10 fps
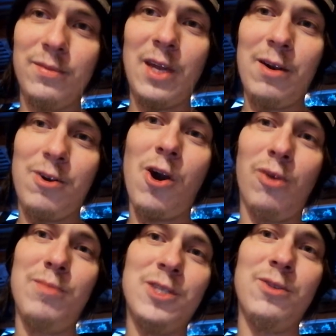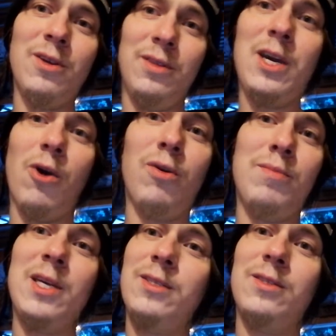Their calmest, the
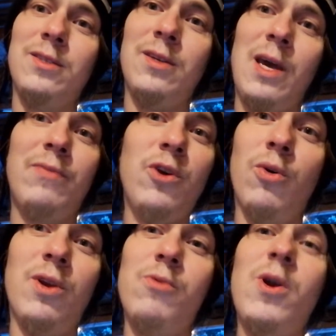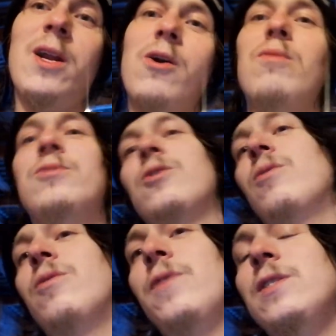calmest and the only real calm
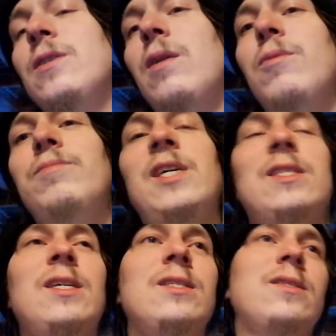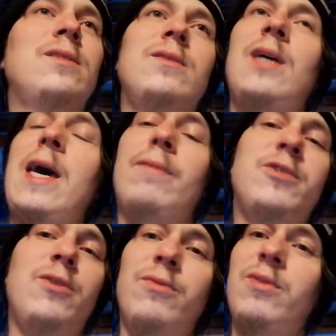song on this album. This is
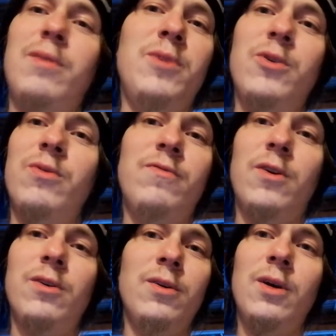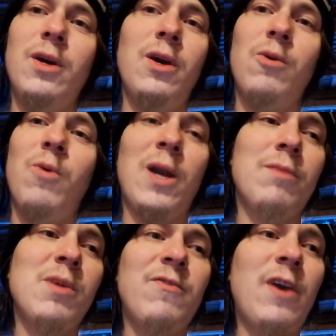absolutely beautiful. One
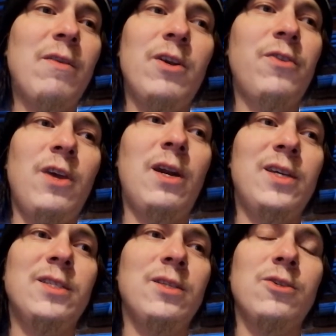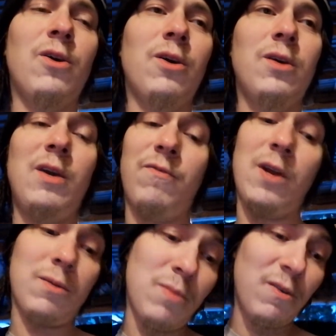of my favorite Thin Lizzy songs, if
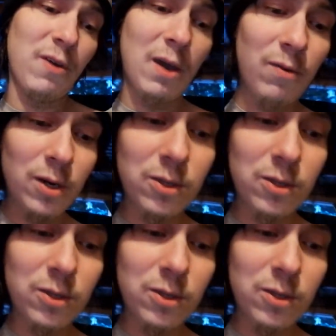not my favorite.